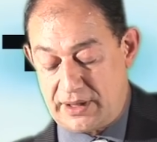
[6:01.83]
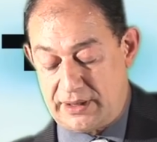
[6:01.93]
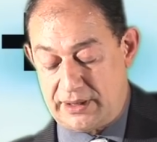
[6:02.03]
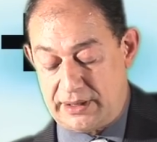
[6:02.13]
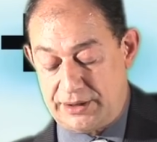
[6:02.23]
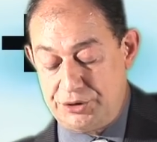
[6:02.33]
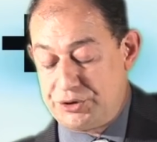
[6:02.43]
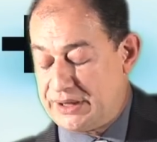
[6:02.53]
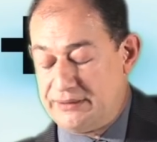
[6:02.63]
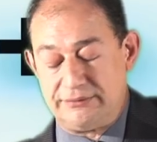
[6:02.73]
Uh, you
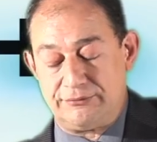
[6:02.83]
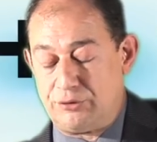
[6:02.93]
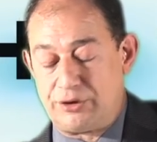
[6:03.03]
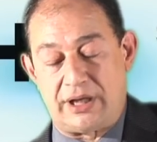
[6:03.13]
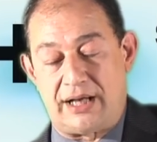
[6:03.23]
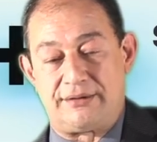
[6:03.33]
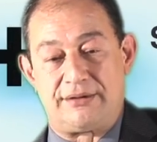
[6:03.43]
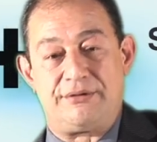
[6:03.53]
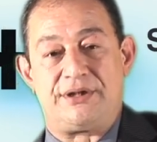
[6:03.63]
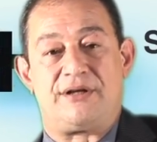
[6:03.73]
can work out
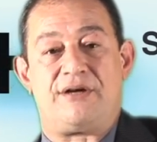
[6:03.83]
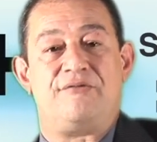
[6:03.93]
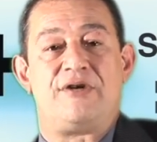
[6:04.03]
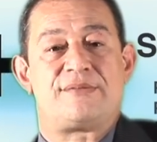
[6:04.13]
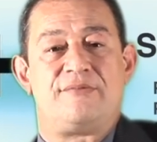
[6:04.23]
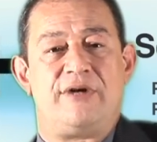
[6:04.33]
the return on investment